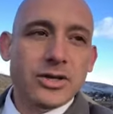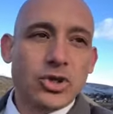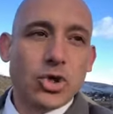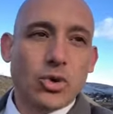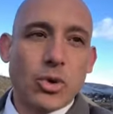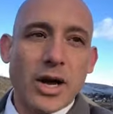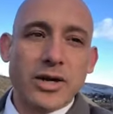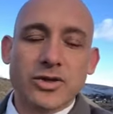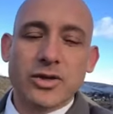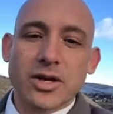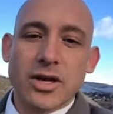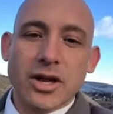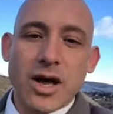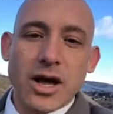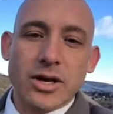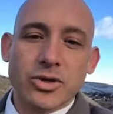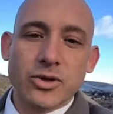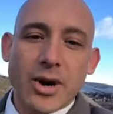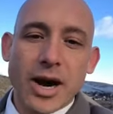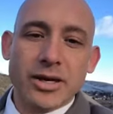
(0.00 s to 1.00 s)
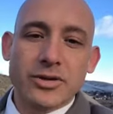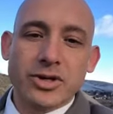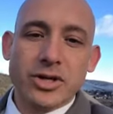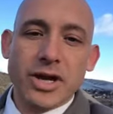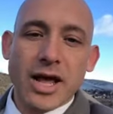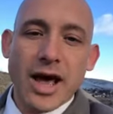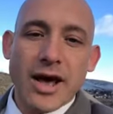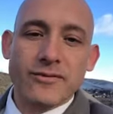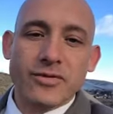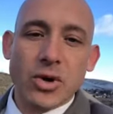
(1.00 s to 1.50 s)
Trust the contractor
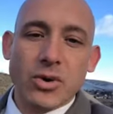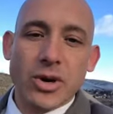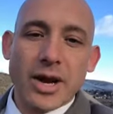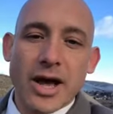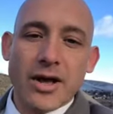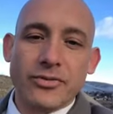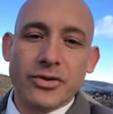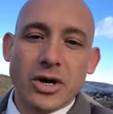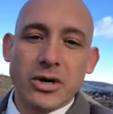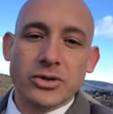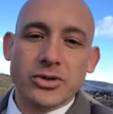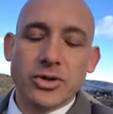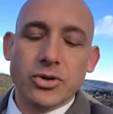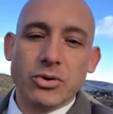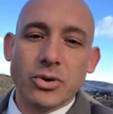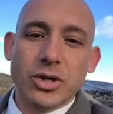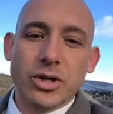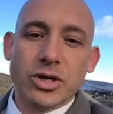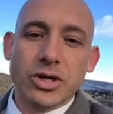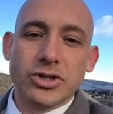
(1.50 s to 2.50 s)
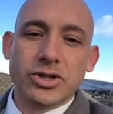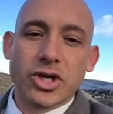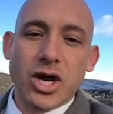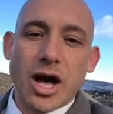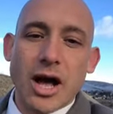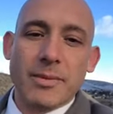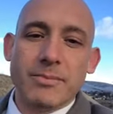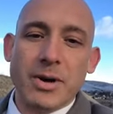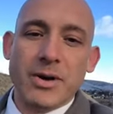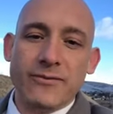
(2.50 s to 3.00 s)
you have going out there is doing a good
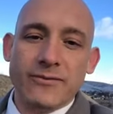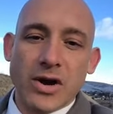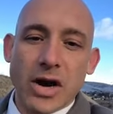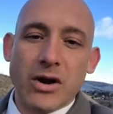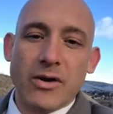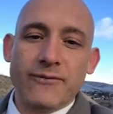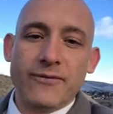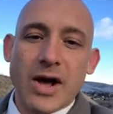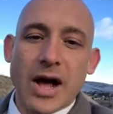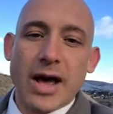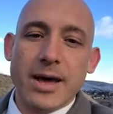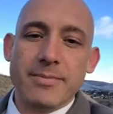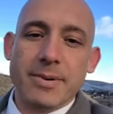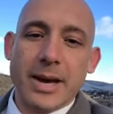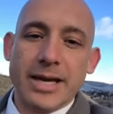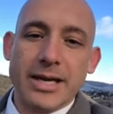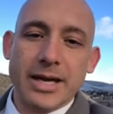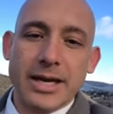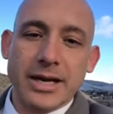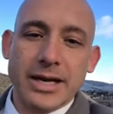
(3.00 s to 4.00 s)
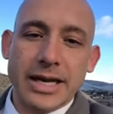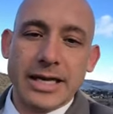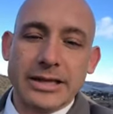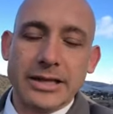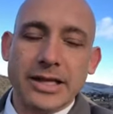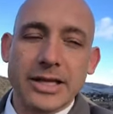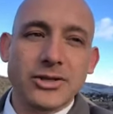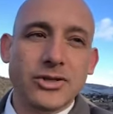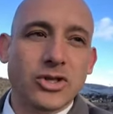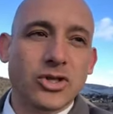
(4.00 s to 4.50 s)
job, but verify by getting at
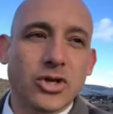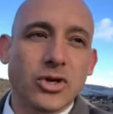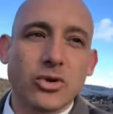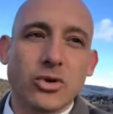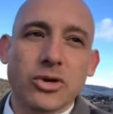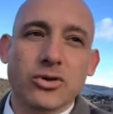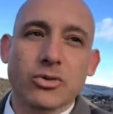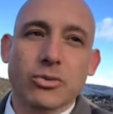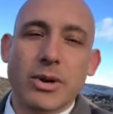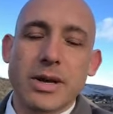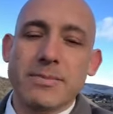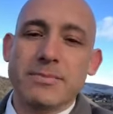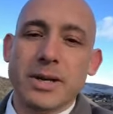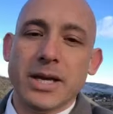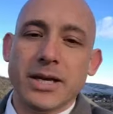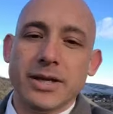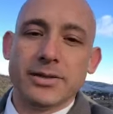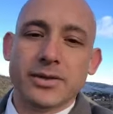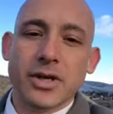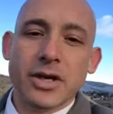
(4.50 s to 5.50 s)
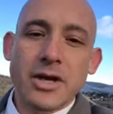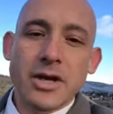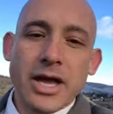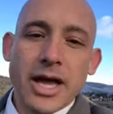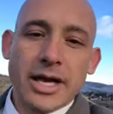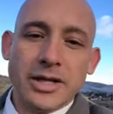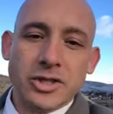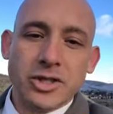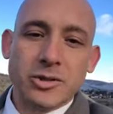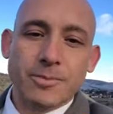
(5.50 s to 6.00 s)
least two to three bids,
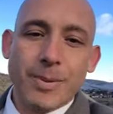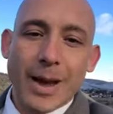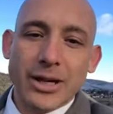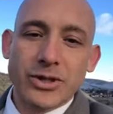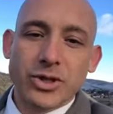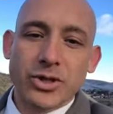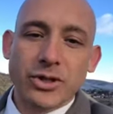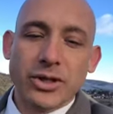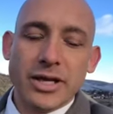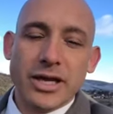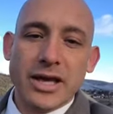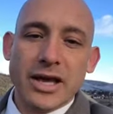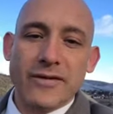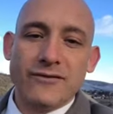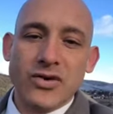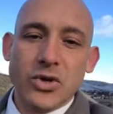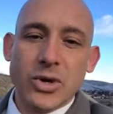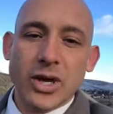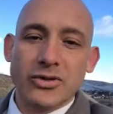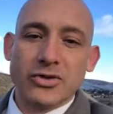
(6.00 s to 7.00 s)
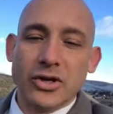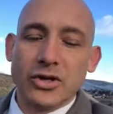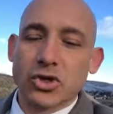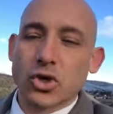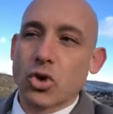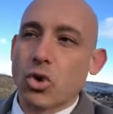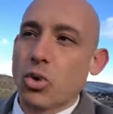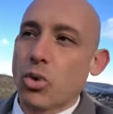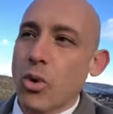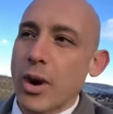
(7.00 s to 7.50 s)
especially if you get these
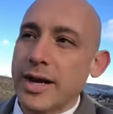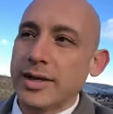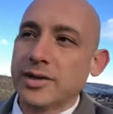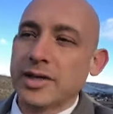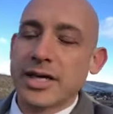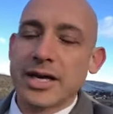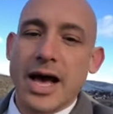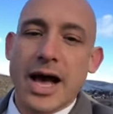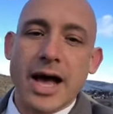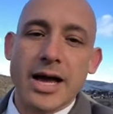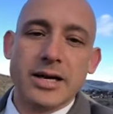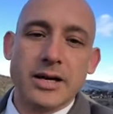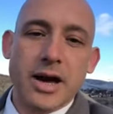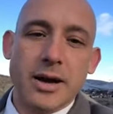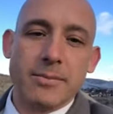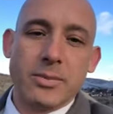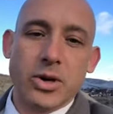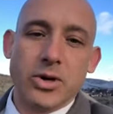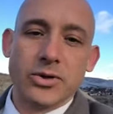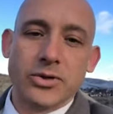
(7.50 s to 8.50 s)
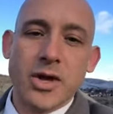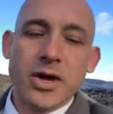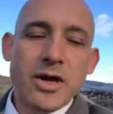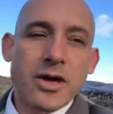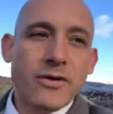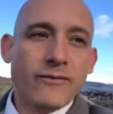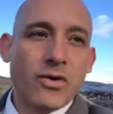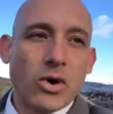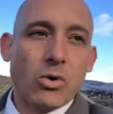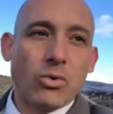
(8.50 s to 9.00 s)
crazy high numbers
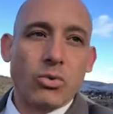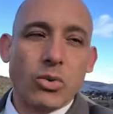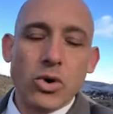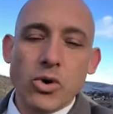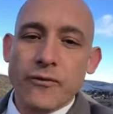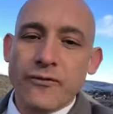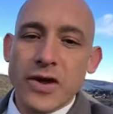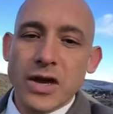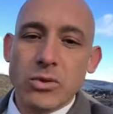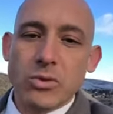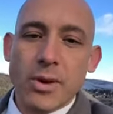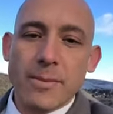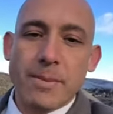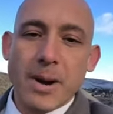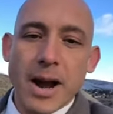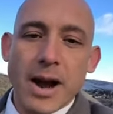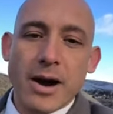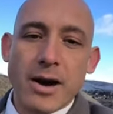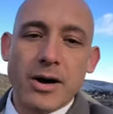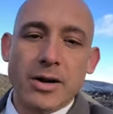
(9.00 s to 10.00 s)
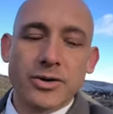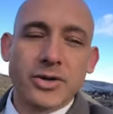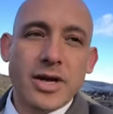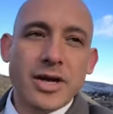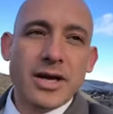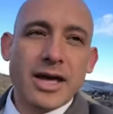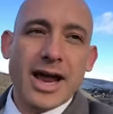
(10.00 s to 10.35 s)
for roofing repairs.